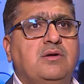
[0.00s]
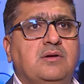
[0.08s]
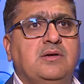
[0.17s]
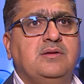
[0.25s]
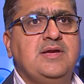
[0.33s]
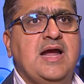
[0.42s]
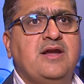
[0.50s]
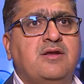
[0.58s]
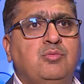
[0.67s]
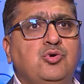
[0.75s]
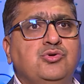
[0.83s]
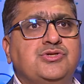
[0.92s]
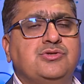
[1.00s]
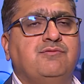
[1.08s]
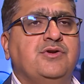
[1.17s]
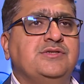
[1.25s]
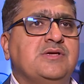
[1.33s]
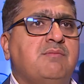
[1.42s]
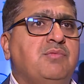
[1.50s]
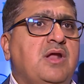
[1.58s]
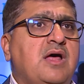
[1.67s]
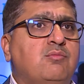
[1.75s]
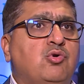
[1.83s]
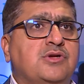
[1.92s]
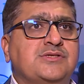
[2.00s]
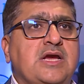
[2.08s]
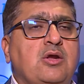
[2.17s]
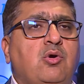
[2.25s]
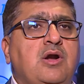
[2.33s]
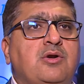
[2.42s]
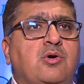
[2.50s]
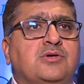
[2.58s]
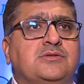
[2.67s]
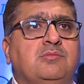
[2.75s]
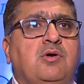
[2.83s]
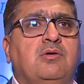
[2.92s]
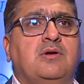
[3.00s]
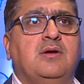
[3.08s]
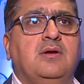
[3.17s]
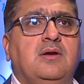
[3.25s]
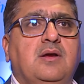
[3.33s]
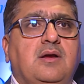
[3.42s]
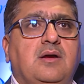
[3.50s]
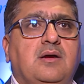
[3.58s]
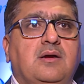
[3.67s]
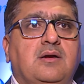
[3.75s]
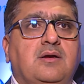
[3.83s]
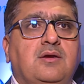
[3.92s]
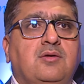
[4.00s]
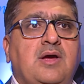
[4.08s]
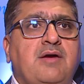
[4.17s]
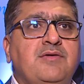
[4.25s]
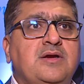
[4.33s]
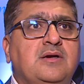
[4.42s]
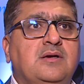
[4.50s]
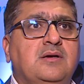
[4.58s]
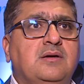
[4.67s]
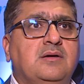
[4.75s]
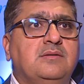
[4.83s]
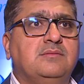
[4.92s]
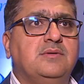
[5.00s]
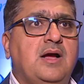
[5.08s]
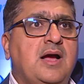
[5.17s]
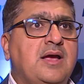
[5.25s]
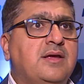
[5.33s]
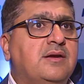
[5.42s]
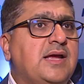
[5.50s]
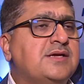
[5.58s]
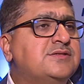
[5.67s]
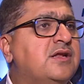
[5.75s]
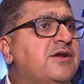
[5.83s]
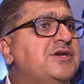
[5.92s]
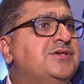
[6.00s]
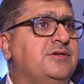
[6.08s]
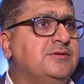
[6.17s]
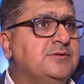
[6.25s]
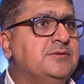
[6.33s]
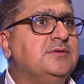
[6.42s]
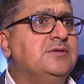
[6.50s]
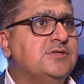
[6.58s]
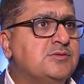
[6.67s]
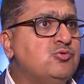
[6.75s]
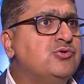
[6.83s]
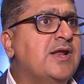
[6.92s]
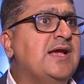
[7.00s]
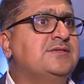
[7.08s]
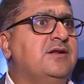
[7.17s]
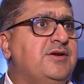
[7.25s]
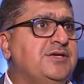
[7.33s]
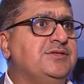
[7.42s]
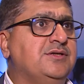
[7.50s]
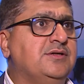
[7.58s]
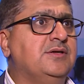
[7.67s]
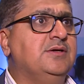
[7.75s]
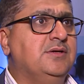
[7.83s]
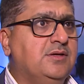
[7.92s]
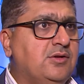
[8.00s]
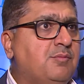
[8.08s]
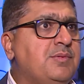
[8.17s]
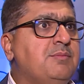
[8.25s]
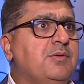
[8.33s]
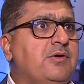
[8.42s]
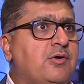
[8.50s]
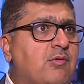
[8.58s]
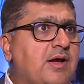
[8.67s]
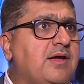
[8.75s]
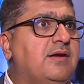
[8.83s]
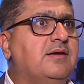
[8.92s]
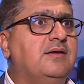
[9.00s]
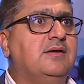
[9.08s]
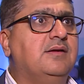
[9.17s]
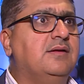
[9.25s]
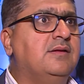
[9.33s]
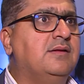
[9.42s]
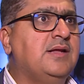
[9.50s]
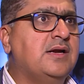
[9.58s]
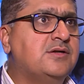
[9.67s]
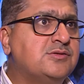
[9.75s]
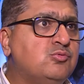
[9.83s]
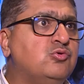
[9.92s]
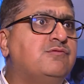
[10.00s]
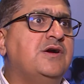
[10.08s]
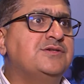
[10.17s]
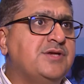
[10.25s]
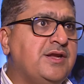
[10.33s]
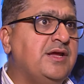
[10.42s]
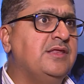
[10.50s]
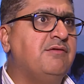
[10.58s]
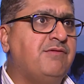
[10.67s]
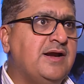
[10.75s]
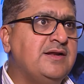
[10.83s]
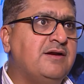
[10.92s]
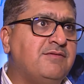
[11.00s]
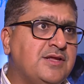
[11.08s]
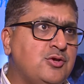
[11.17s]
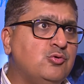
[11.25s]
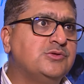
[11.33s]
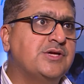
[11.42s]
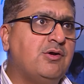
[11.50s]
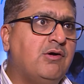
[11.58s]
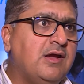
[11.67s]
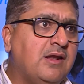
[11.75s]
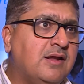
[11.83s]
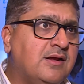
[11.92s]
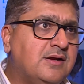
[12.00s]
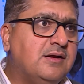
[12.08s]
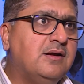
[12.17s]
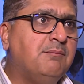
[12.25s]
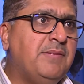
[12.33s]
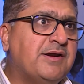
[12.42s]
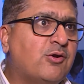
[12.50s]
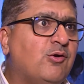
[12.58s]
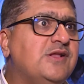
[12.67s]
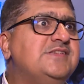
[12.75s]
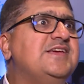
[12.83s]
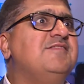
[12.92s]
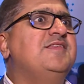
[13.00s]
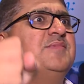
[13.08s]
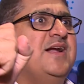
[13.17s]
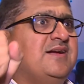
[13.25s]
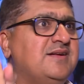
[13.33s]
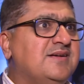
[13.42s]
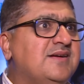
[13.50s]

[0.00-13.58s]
the attributes. So for example, our motorcycle oil talks about having a higher acceleration, smoother acceleration. Now people require that smooth functioning, and they find that when they use an oil, better oils give them that